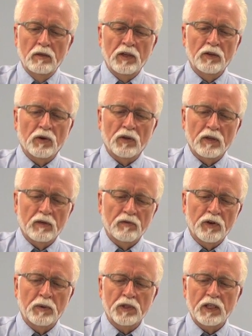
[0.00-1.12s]
Then there are the
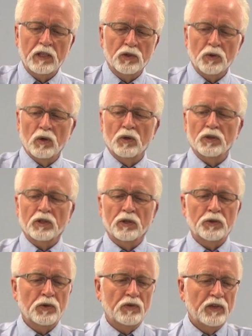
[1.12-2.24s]
frequency controls. There are
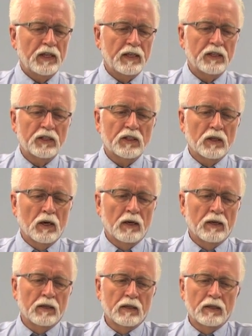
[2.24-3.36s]
two of these.
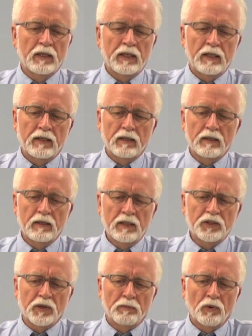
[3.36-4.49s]
Uh, the,
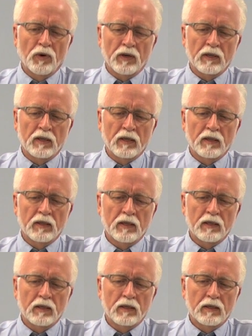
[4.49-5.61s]
these are important. The,
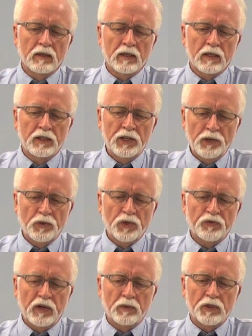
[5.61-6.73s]
the, the continuous
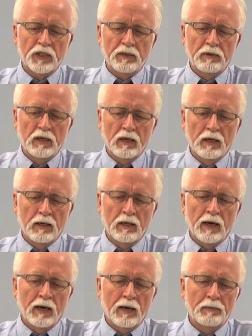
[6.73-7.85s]
frequency uh,
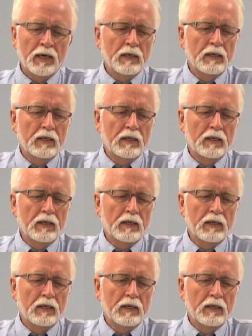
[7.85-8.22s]
knob